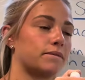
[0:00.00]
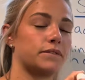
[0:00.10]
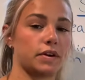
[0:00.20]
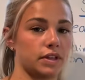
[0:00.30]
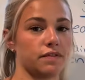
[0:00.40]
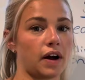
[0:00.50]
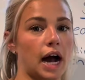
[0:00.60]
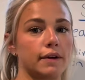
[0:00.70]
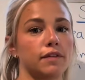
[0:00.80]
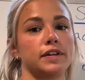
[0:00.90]

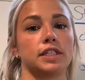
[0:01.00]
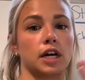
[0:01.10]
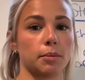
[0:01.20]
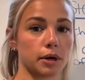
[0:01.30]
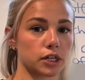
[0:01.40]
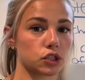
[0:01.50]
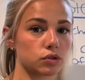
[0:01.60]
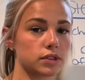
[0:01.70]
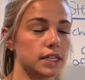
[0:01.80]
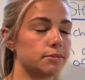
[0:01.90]
55 if it's a commercial
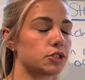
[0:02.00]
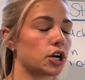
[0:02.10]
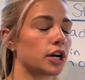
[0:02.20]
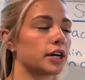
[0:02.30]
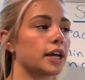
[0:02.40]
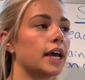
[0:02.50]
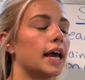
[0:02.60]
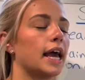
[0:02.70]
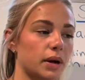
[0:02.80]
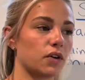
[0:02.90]
steep turn,
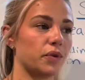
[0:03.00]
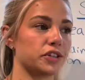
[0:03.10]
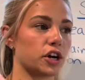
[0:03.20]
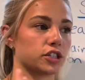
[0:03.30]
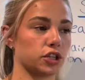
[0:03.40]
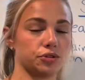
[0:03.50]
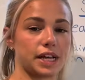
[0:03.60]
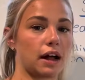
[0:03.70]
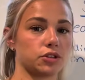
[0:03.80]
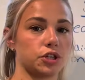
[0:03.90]
but if we start to lose
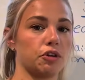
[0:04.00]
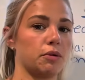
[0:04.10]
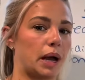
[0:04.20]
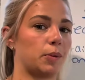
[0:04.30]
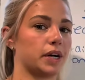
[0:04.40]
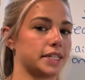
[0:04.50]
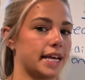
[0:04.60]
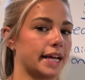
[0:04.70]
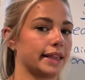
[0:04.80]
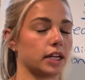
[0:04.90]
altitude, we might want to
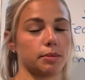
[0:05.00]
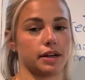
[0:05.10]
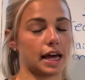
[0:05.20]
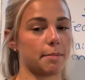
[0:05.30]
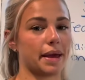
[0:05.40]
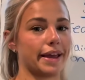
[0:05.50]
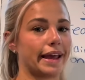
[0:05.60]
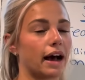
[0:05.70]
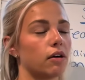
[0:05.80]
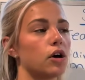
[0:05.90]
take a little bit of that bank
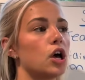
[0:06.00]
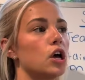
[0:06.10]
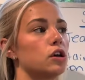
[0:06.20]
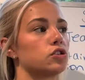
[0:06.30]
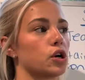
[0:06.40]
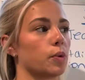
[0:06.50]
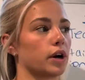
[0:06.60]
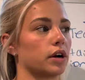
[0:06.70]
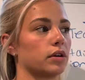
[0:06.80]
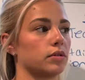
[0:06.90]
out so
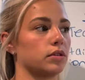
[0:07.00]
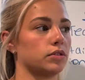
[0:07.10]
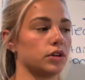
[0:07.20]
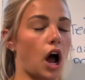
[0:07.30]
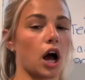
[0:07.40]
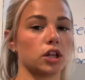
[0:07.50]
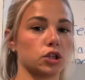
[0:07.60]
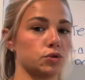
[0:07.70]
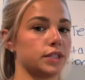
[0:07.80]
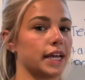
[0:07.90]
we're not
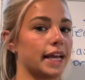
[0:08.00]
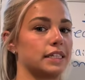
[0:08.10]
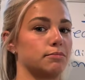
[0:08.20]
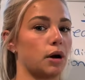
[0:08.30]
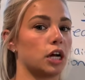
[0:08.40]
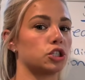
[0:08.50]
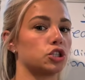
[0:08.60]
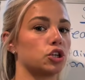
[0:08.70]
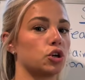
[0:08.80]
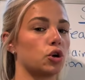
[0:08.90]
losing as
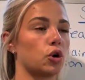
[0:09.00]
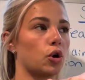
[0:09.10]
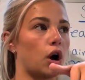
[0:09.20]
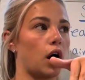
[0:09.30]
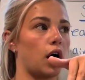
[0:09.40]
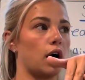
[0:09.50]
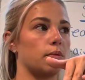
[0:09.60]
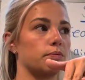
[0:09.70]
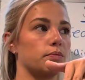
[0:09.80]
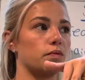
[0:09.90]
much
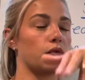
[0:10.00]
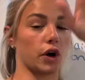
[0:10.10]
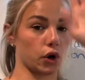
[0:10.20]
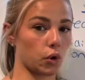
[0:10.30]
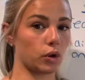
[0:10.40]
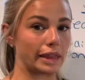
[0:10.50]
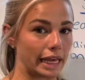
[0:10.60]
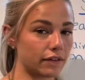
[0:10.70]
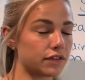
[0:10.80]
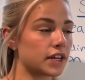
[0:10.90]
vertical
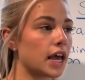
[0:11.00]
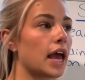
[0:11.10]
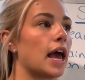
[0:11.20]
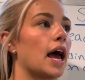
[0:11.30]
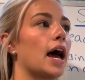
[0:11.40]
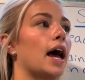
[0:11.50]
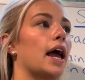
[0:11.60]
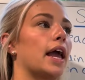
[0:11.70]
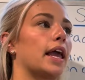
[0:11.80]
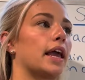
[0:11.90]
lift.
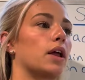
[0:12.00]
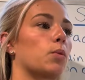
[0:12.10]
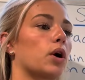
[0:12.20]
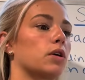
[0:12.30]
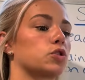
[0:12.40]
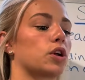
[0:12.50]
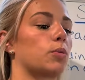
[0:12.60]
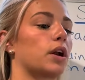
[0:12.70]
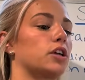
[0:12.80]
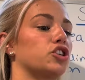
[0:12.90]
And we're also going to
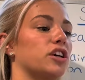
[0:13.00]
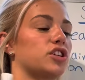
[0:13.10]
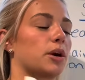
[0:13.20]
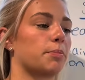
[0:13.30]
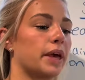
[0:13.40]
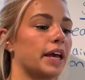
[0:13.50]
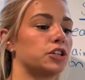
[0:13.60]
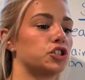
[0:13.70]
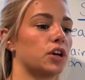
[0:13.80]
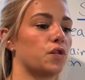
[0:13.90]
want to adjust our
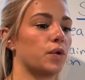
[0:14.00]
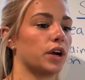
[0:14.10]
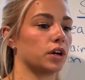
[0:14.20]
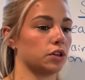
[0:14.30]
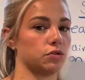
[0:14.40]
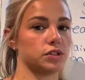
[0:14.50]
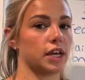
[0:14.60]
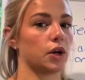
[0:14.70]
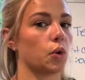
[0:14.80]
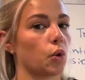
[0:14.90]
pitch if we are
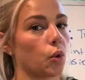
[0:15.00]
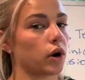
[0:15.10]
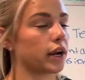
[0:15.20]
losing or